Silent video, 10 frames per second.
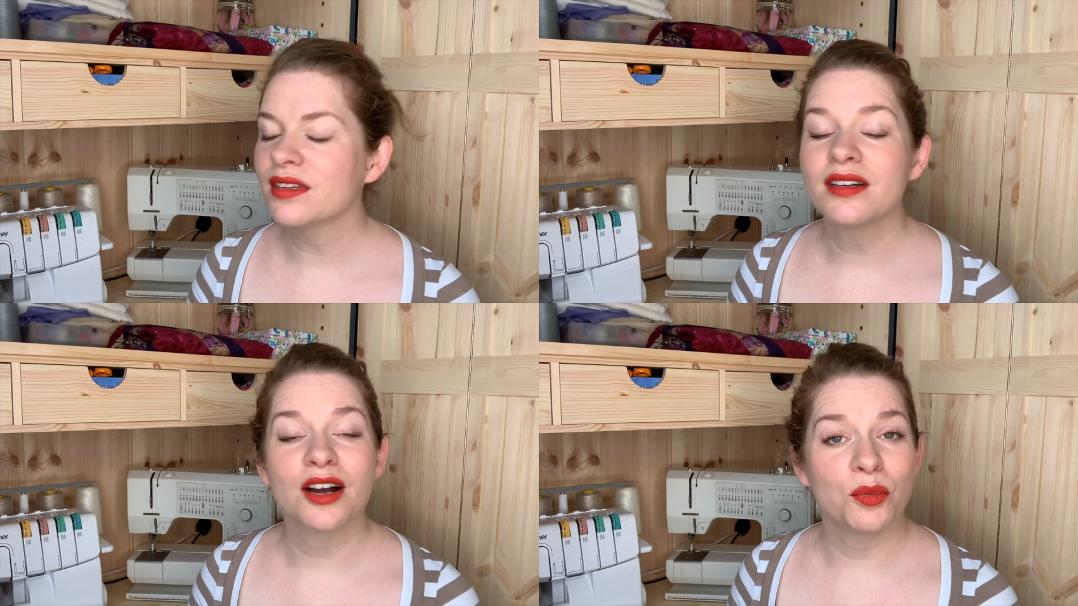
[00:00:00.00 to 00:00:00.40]

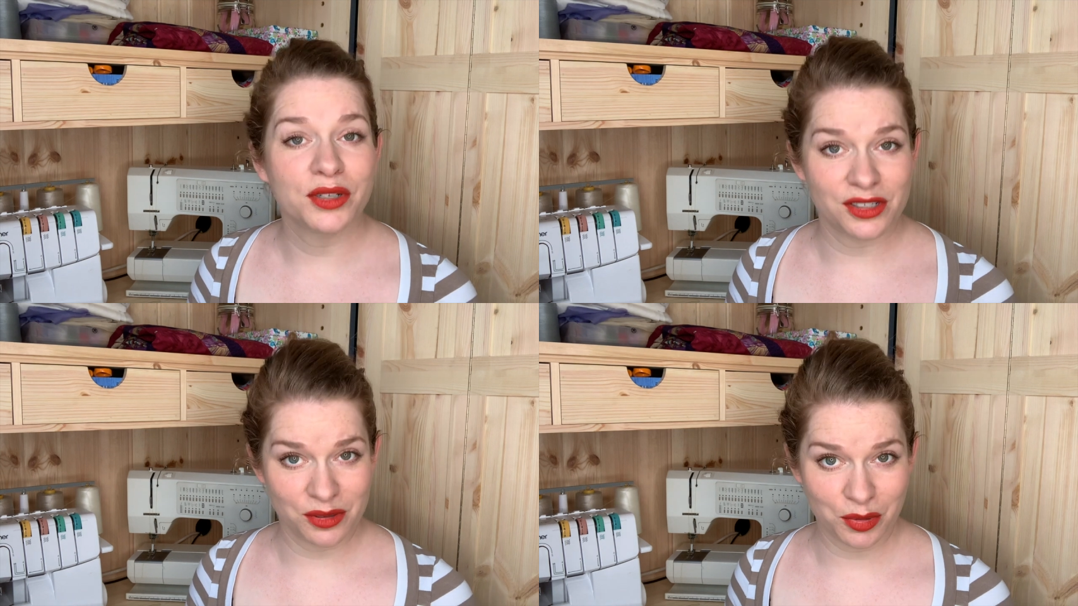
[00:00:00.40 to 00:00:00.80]
I will
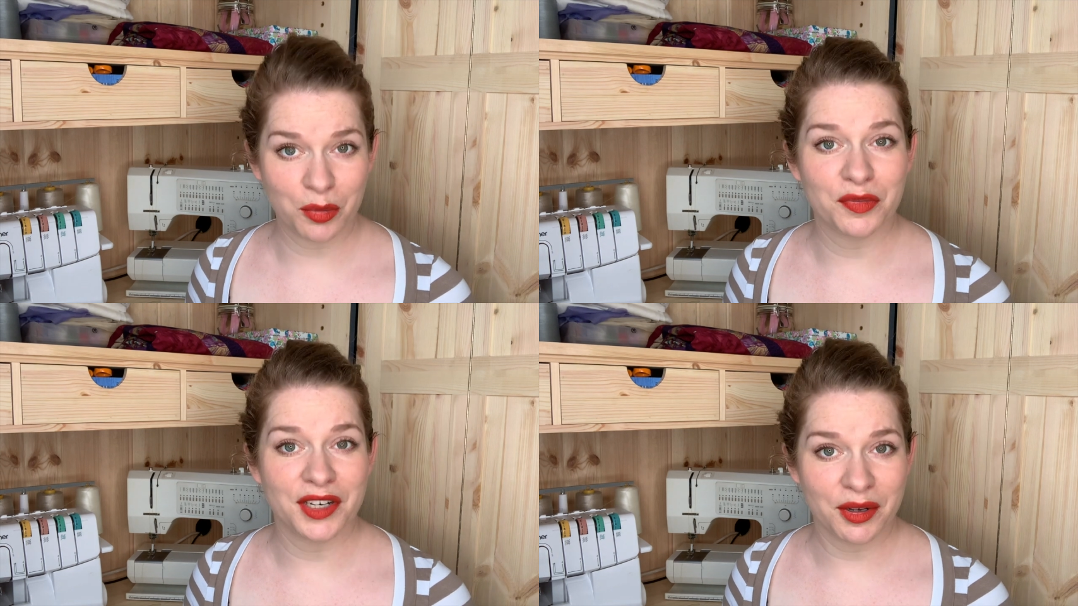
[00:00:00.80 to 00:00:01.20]
do a proper
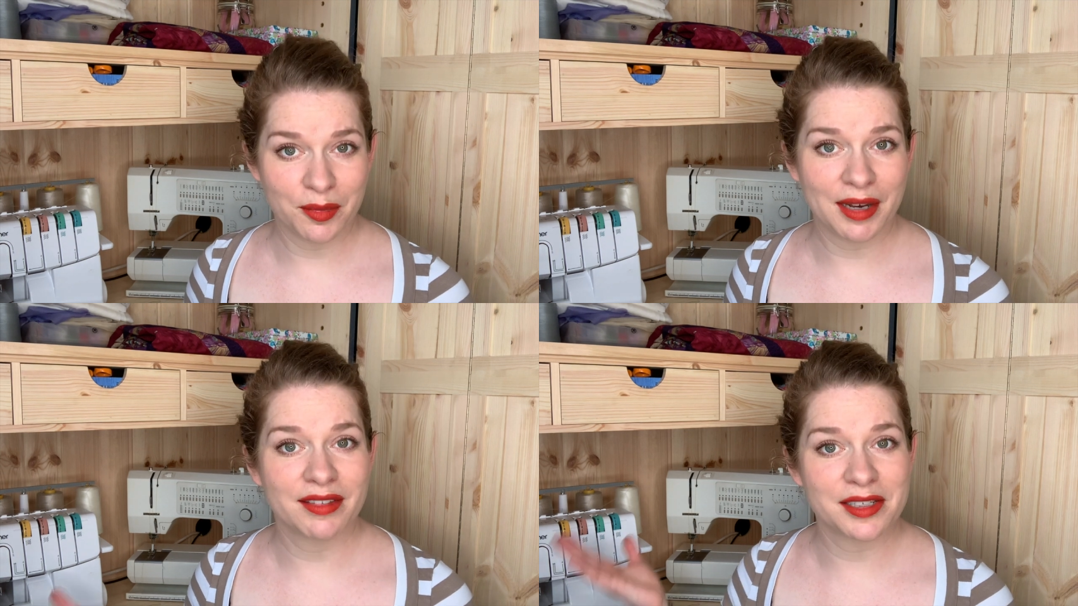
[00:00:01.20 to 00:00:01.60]
video
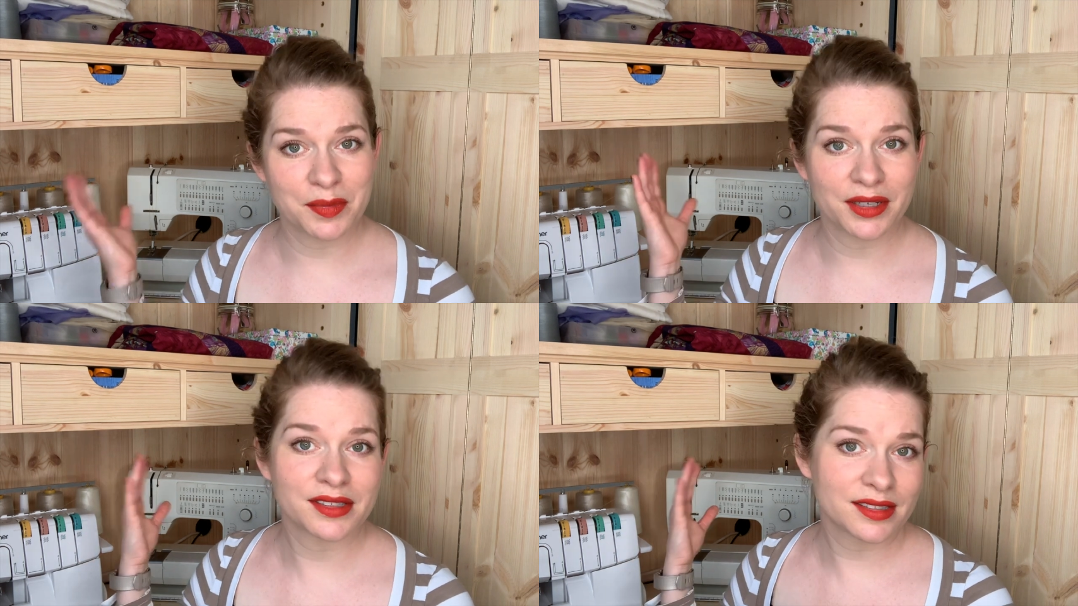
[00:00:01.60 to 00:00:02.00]
about this
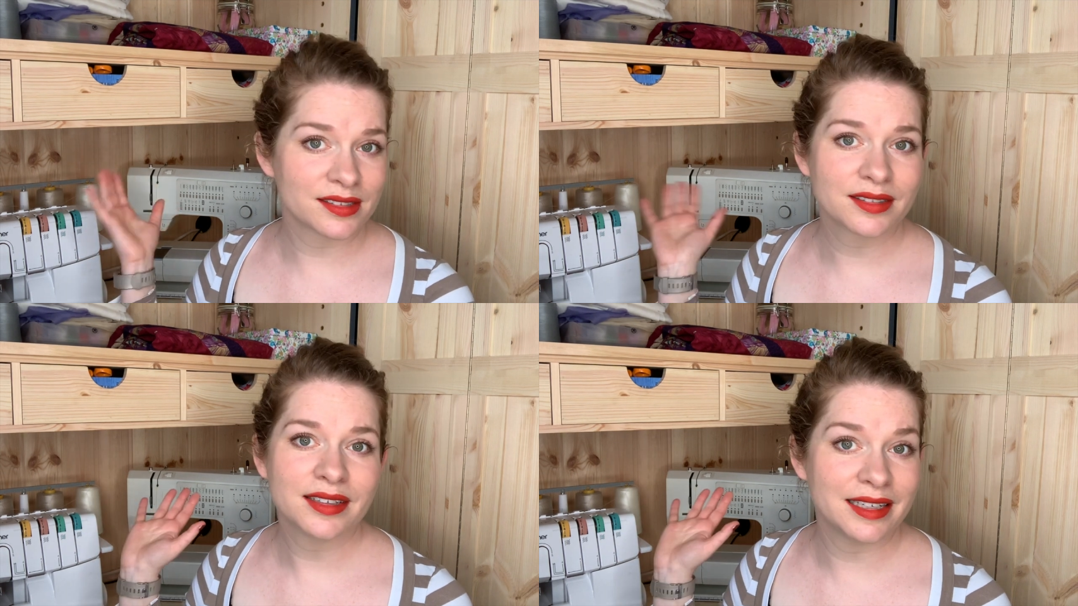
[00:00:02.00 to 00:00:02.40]
because
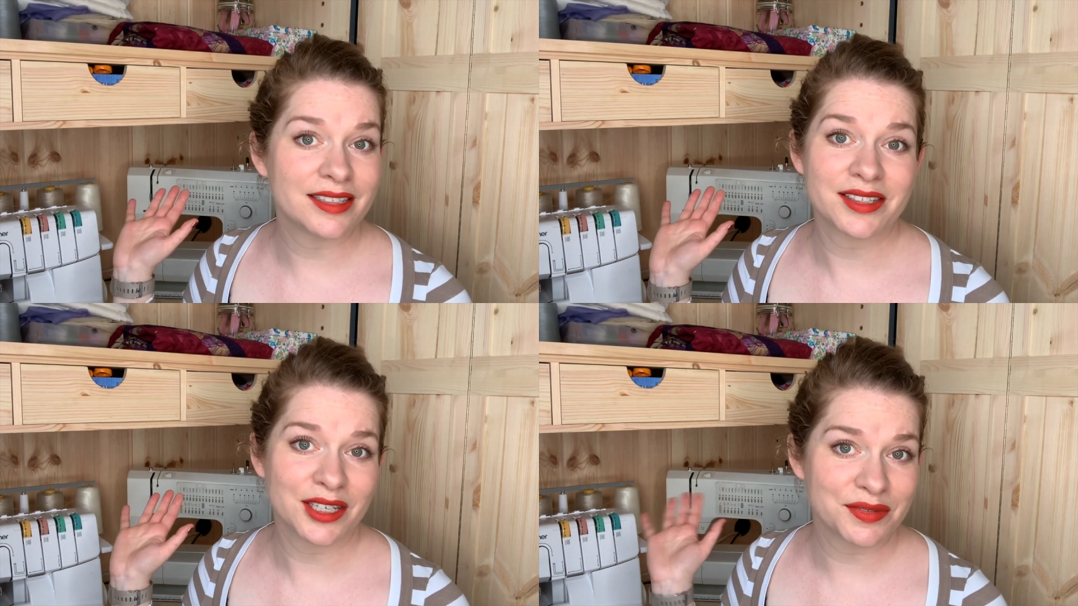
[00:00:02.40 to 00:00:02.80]
it
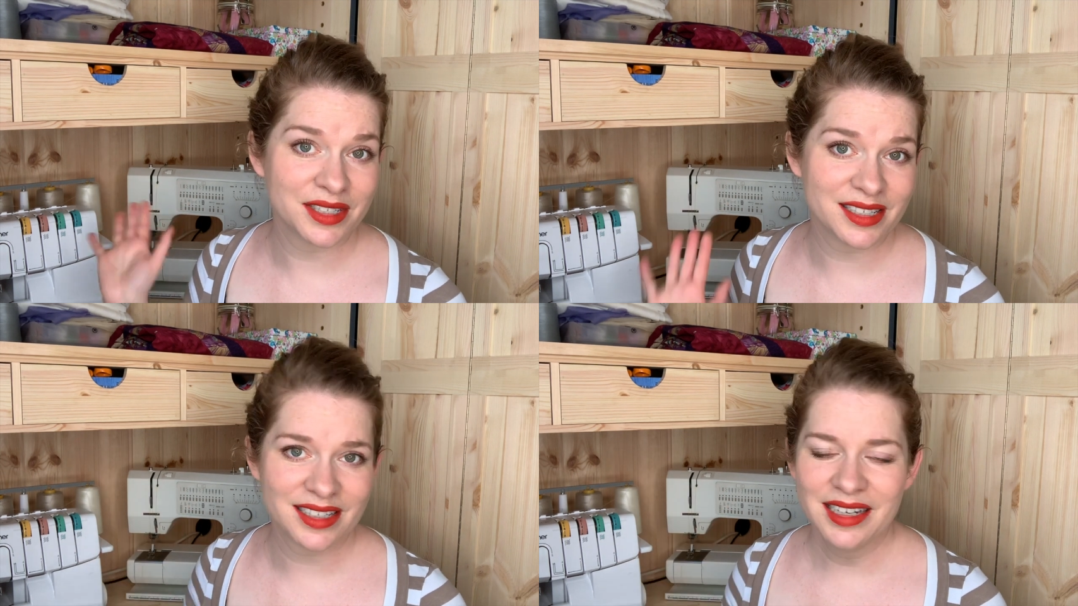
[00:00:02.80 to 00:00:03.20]
deserves it.